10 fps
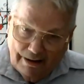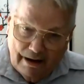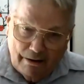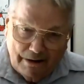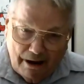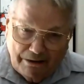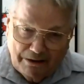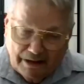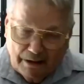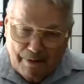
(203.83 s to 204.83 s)
Now,
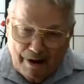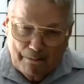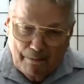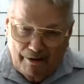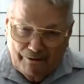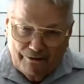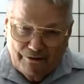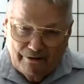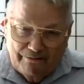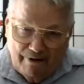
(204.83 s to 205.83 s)
another thing about
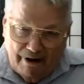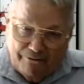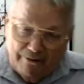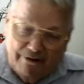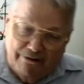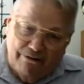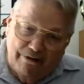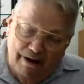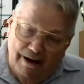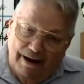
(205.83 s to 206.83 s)
mothers and veterans
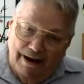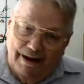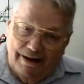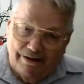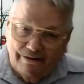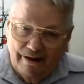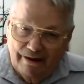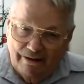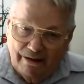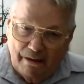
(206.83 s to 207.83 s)
is
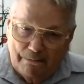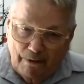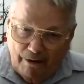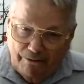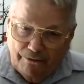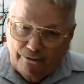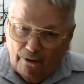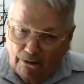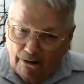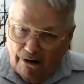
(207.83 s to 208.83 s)
that mothers
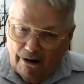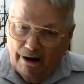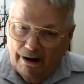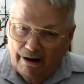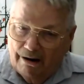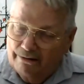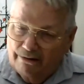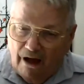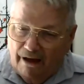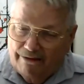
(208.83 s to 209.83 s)
are
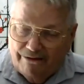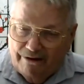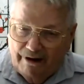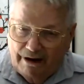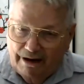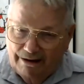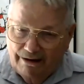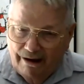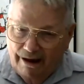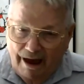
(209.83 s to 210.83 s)
not
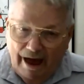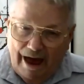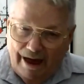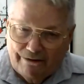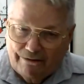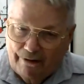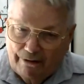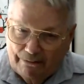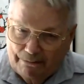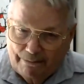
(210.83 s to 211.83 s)
seen as
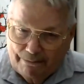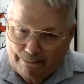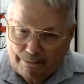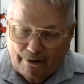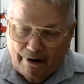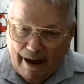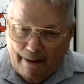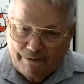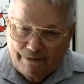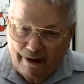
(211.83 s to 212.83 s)

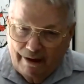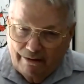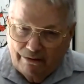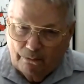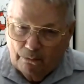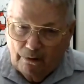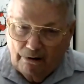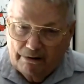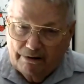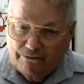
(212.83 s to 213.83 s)
perhaps the
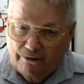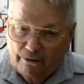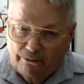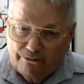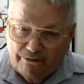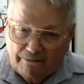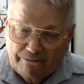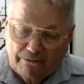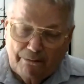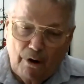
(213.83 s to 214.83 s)
ones who
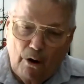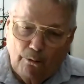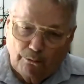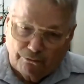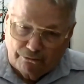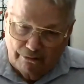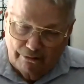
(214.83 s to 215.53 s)
suffer most